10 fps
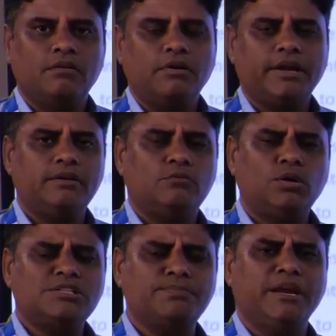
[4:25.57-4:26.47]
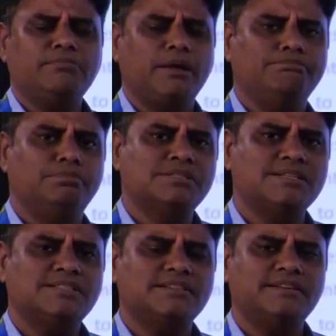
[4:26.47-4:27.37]
Okay, what's meant by
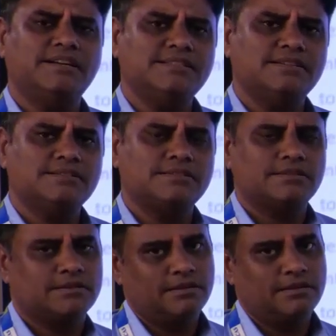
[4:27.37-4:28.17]
business intelligence?